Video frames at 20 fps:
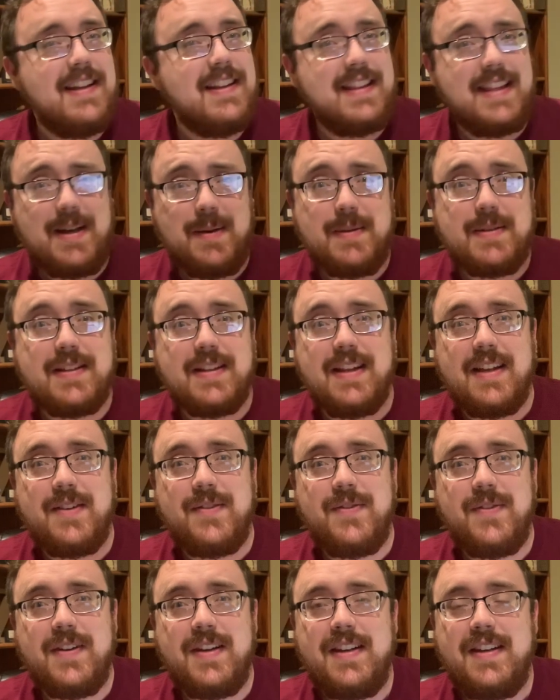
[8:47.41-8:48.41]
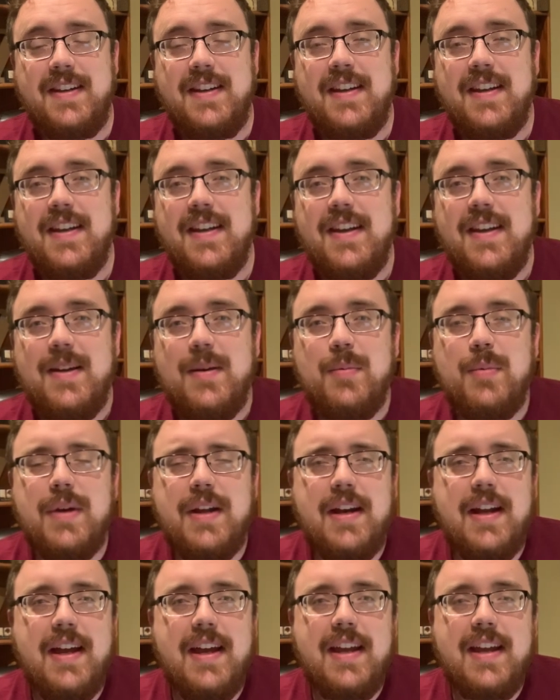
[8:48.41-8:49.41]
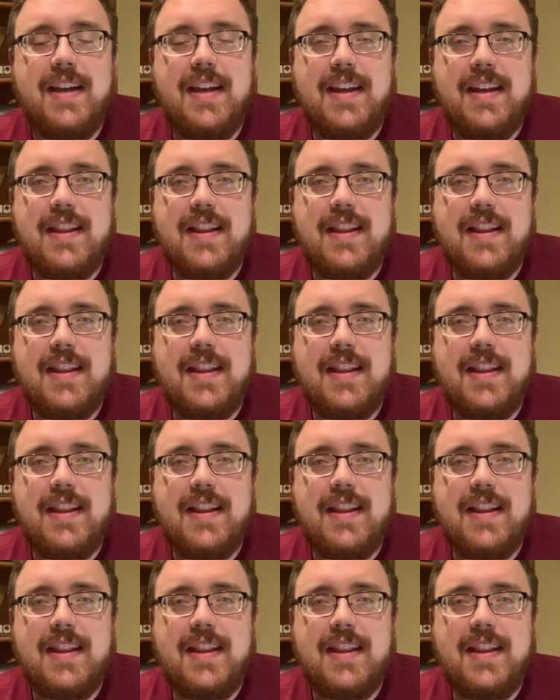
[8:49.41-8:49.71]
That was a lot of fun. When I